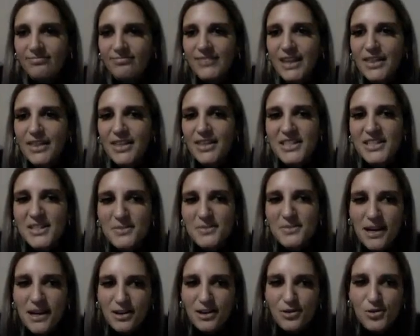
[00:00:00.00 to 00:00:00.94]
this is
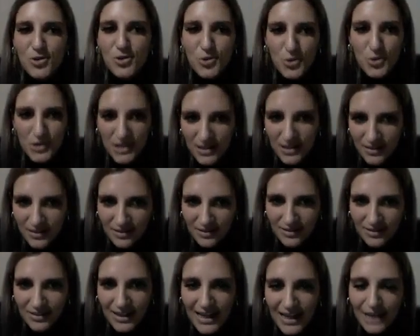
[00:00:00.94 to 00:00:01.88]
Michael Jordan.
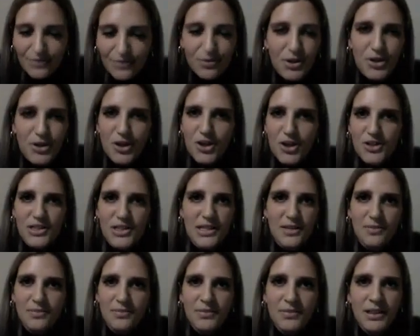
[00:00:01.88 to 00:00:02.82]
Everyone knows
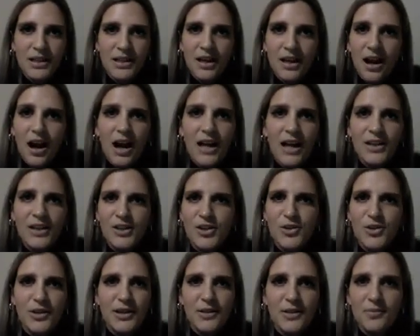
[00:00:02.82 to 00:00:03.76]
him. I
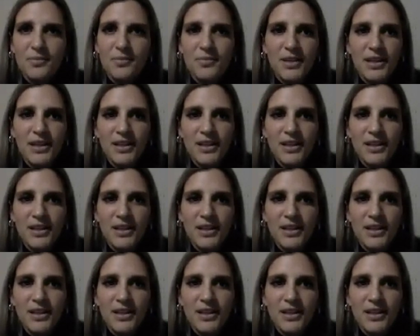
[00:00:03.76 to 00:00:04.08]
knew him.